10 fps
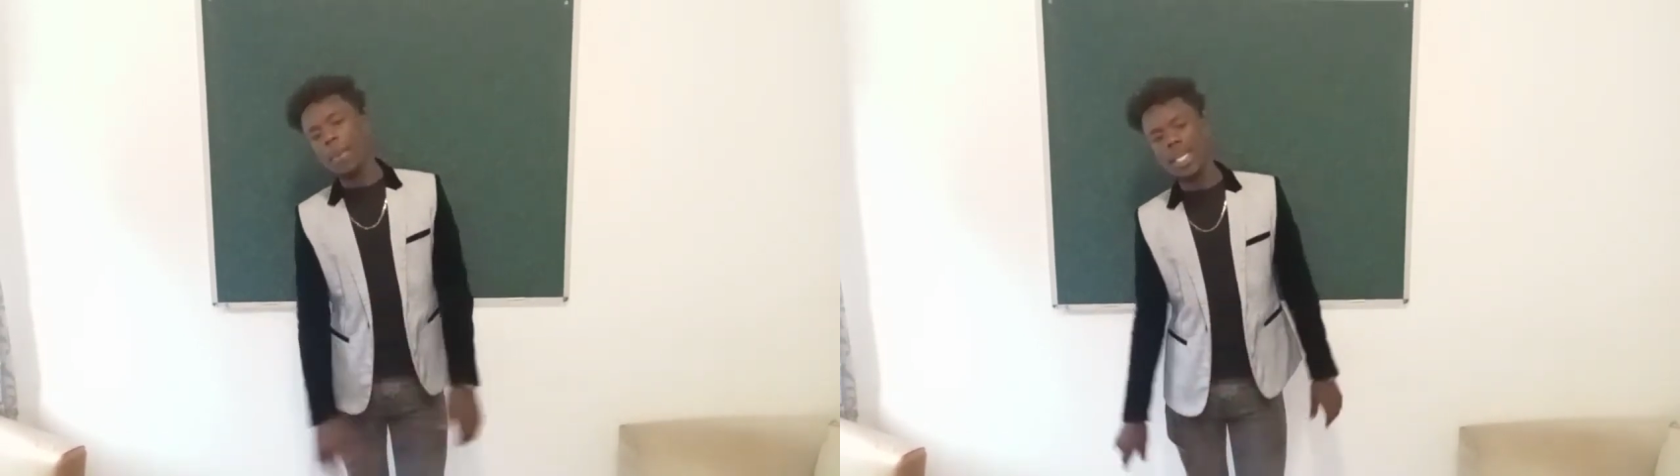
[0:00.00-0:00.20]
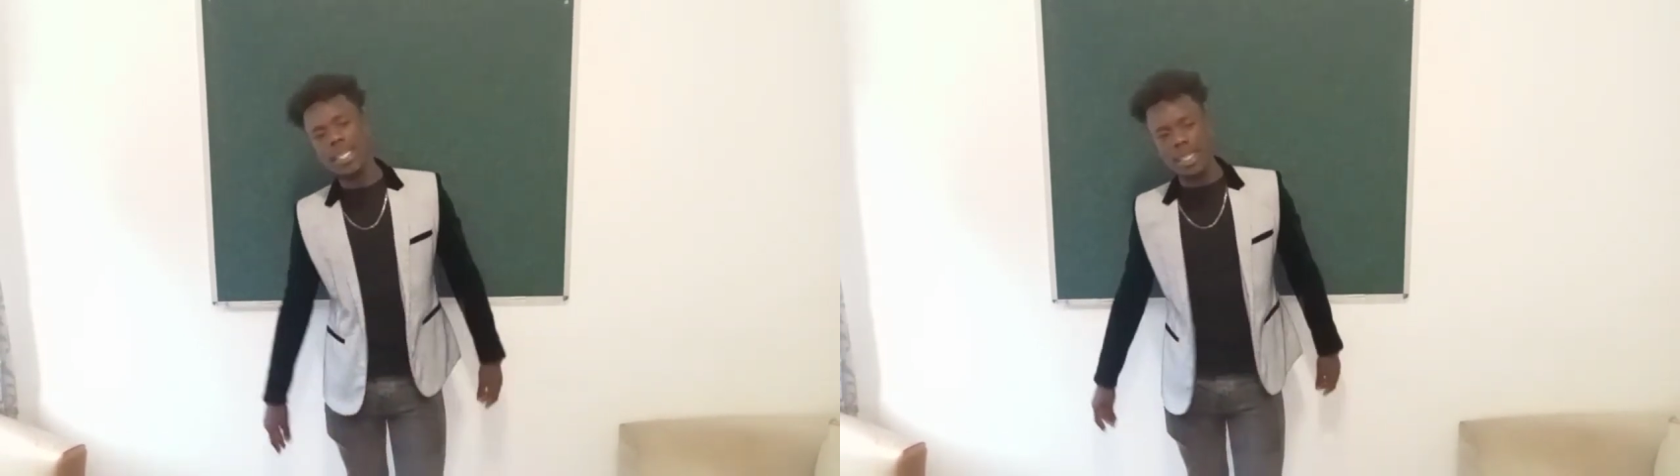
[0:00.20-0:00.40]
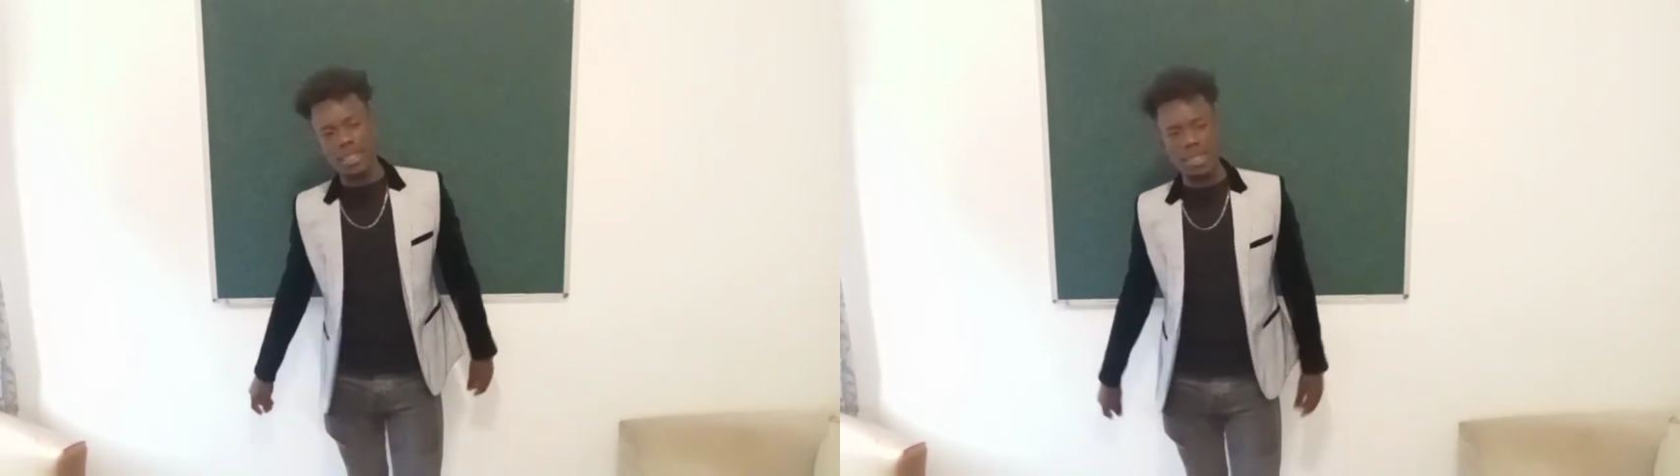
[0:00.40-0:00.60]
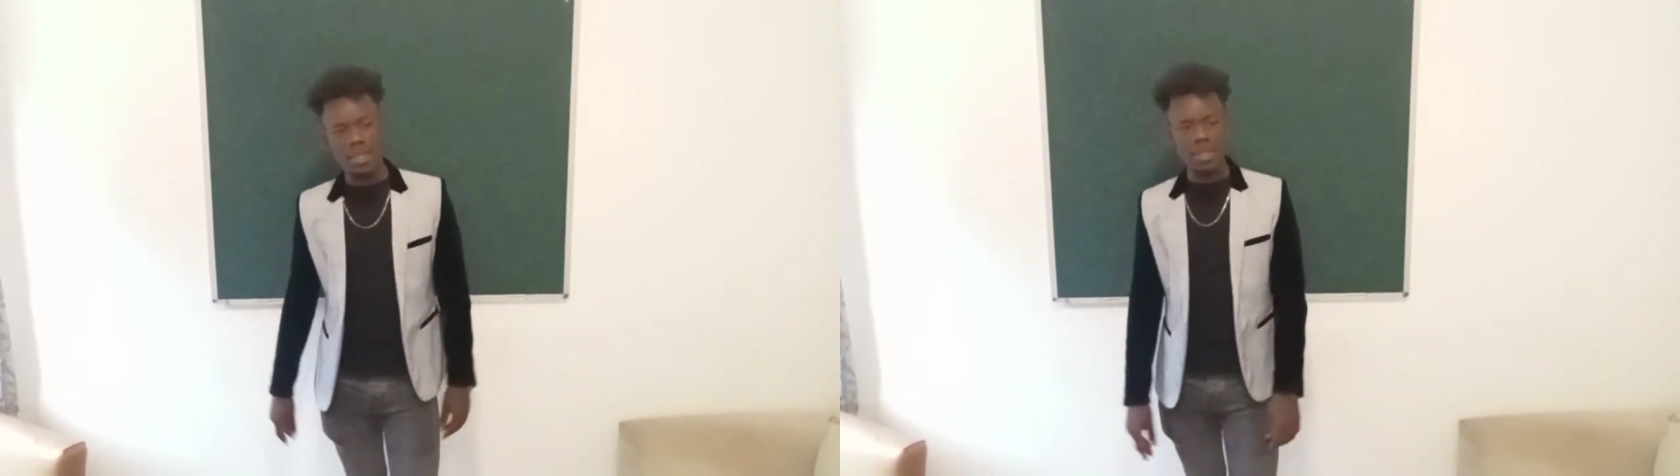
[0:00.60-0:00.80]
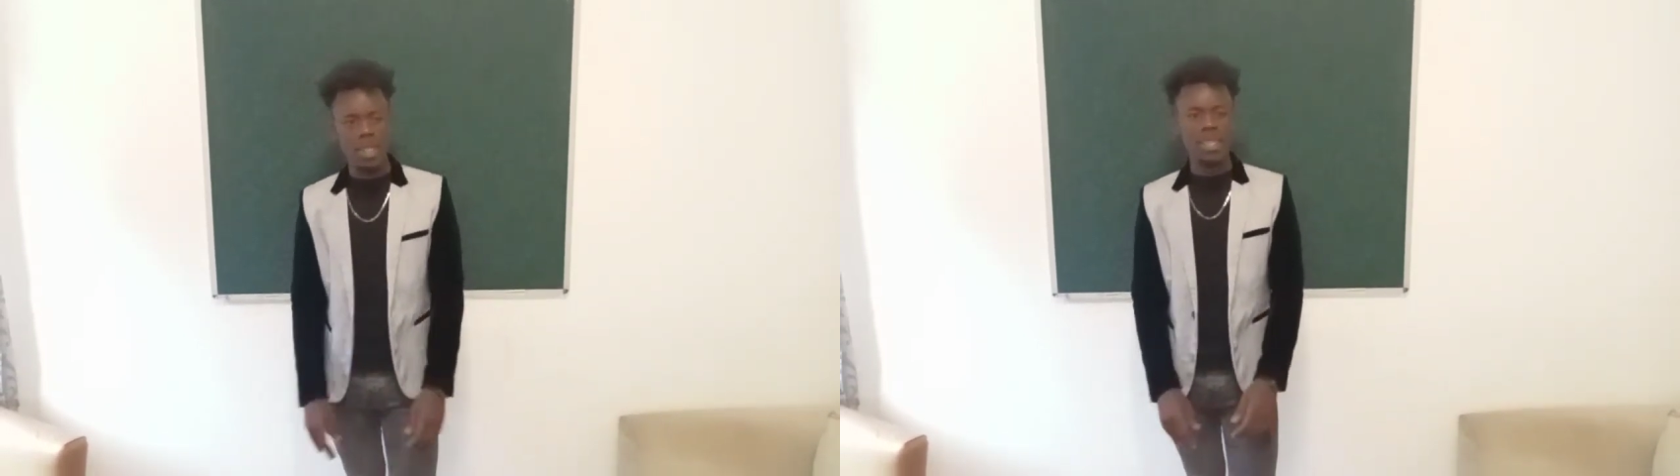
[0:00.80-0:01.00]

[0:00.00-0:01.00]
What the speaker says: many reasons,